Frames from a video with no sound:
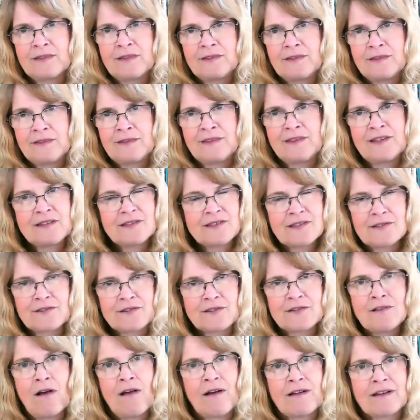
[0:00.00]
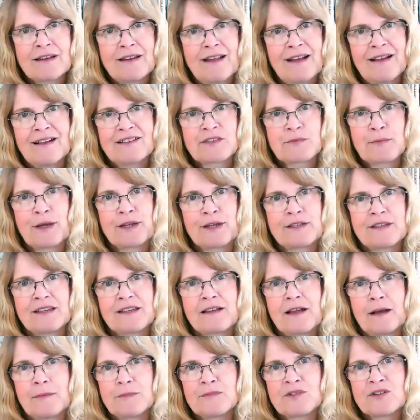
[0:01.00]
this is not an aspect that
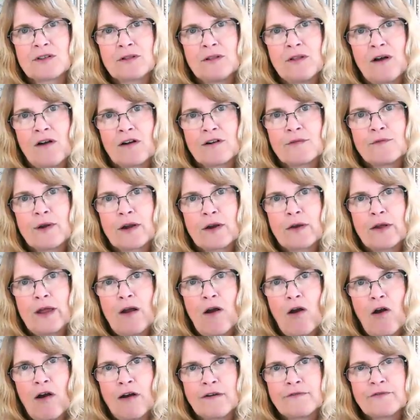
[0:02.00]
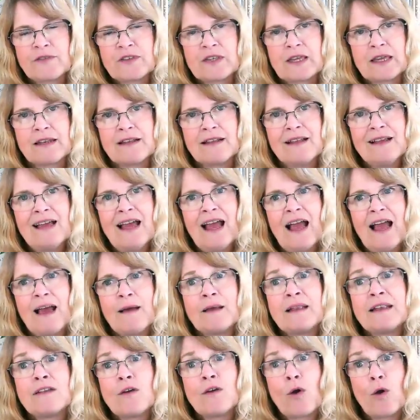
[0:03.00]
comes along very often.
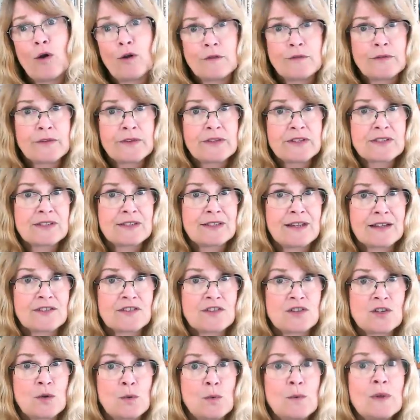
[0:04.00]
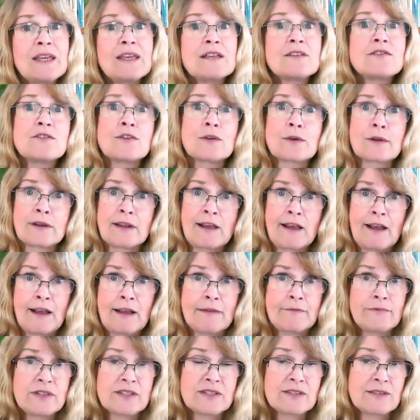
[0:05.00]
And over this next two weeks, you're going to
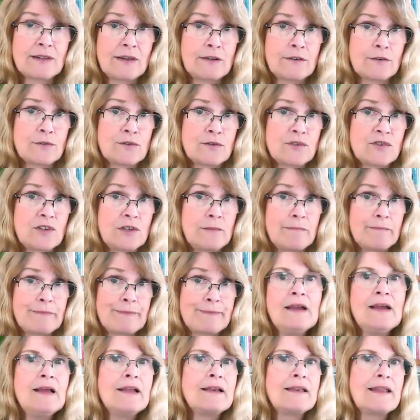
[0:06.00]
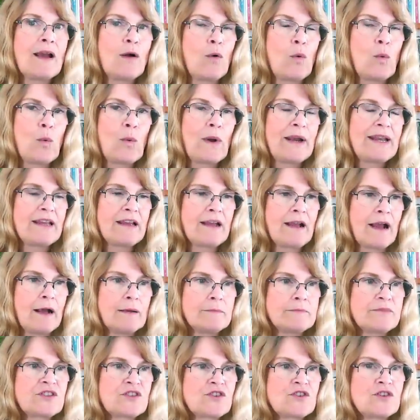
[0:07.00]
have this energy. Now, when it
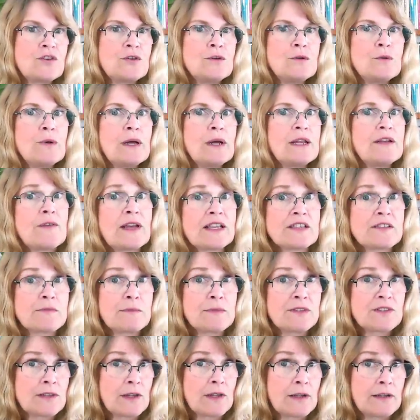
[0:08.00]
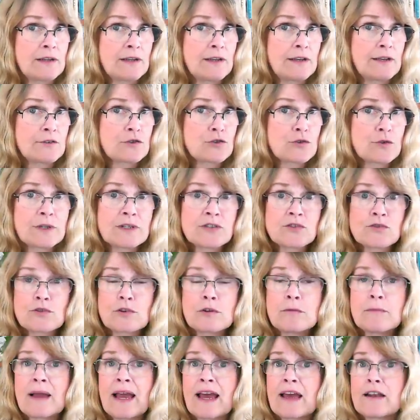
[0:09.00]
comes to investments done in a traditional
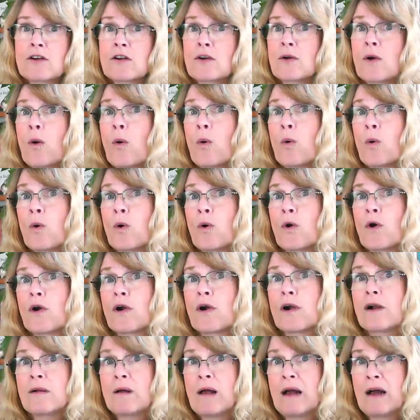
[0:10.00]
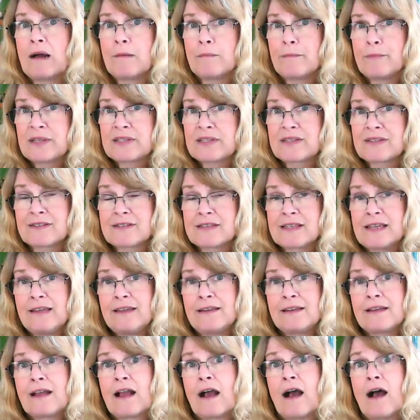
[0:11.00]
manner or business
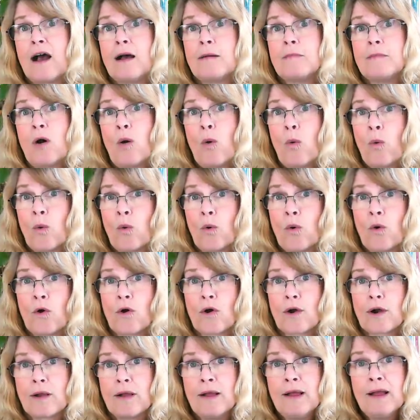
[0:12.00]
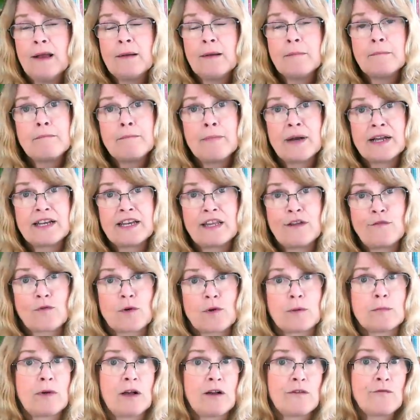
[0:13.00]
income or money
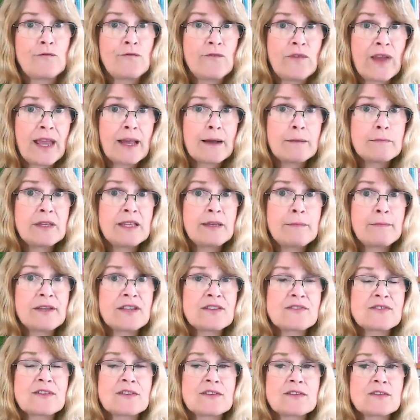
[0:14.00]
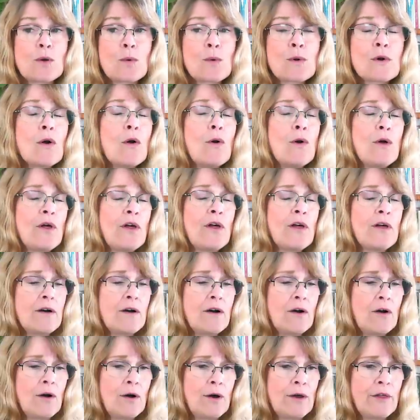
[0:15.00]
from a family business or all,
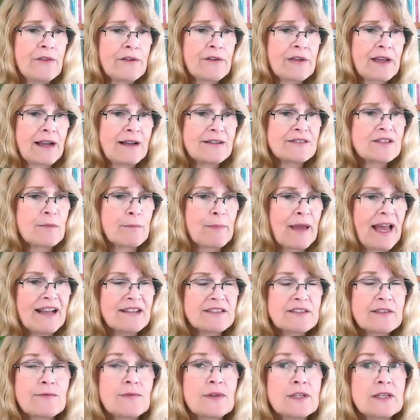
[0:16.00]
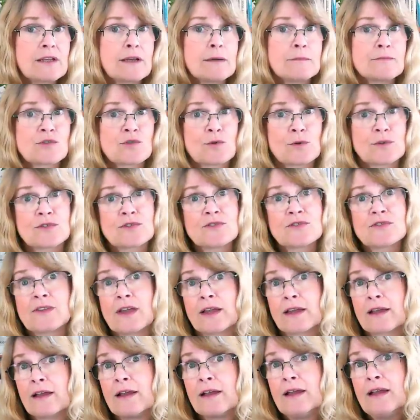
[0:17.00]
all kinds of passive income sources
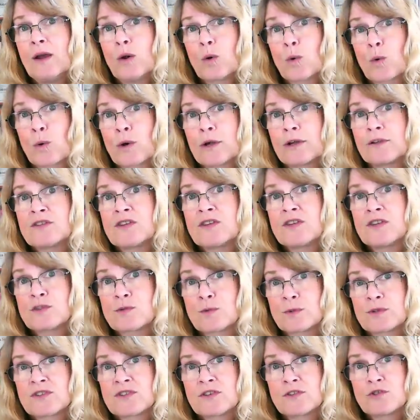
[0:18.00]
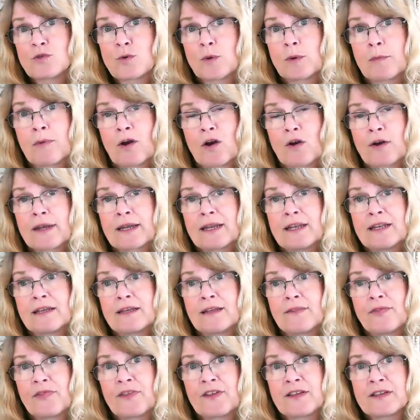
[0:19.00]
like royalties, residual marketing,
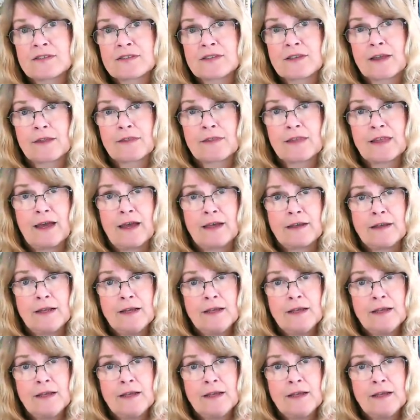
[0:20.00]
and things like that,